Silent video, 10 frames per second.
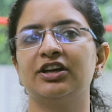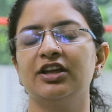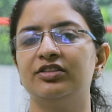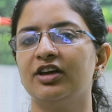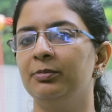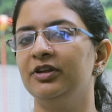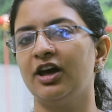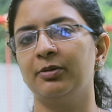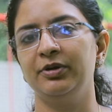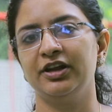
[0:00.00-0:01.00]
the kids have
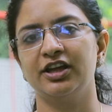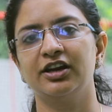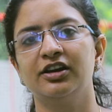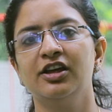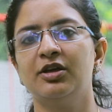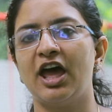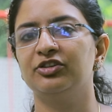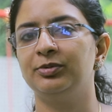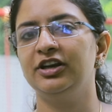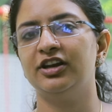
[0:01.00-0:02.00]
been upbringing
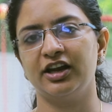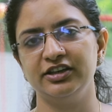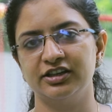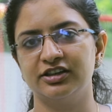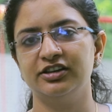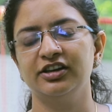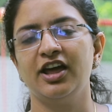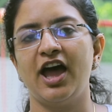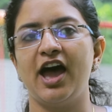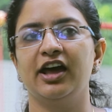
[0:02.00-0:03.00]
has been done here
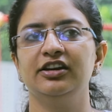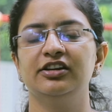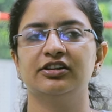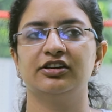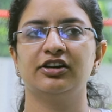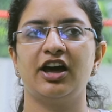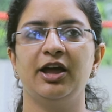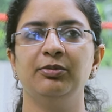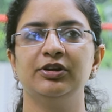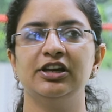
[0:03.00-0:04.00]
and uh,
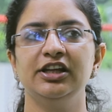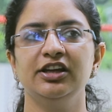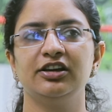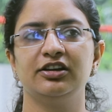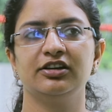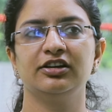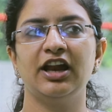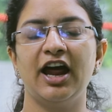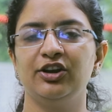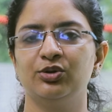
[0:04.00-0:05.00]
I'm
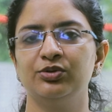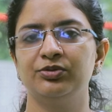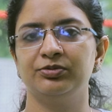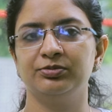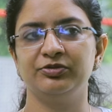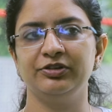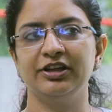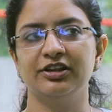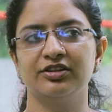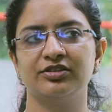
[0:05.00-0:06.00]
really glad to
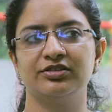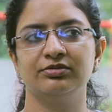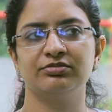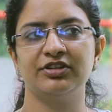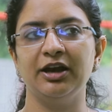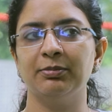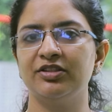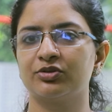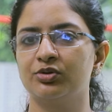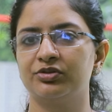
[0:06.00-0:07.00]
see, uh,
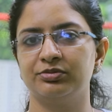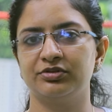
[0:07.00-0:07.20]
send my